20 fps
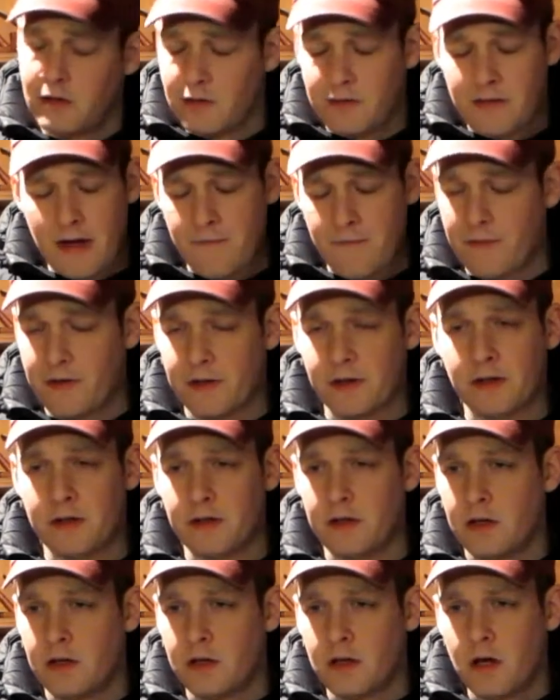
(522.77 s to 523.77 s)
Definitely.
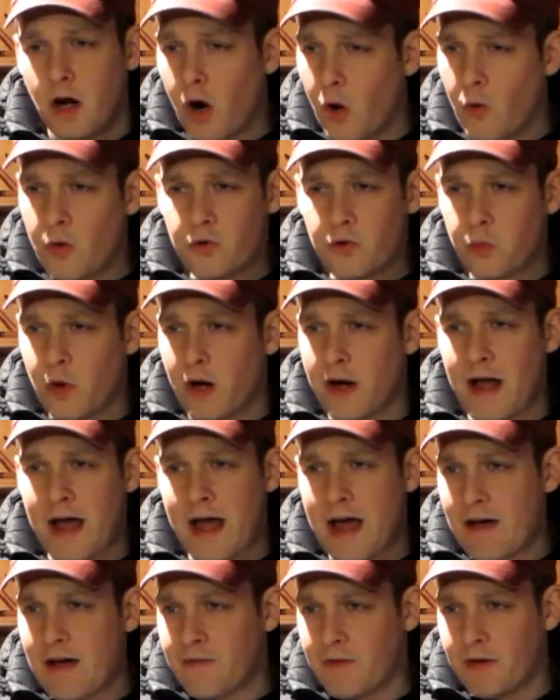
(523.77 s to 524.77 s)
Always want to
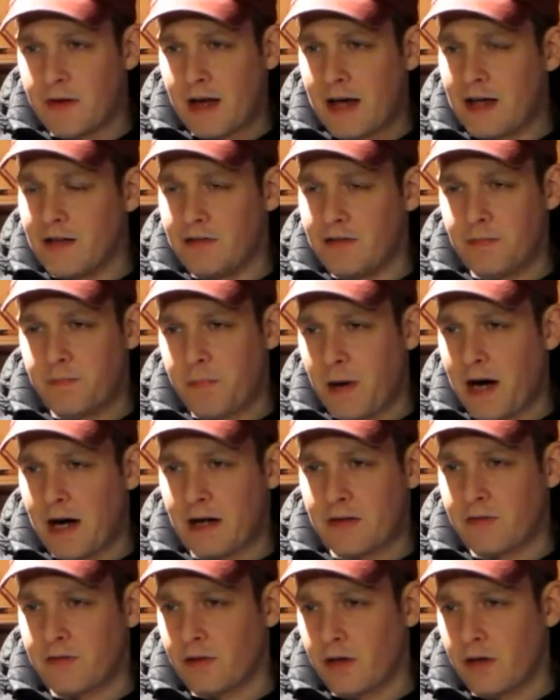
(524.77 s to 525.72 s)
have a nice box,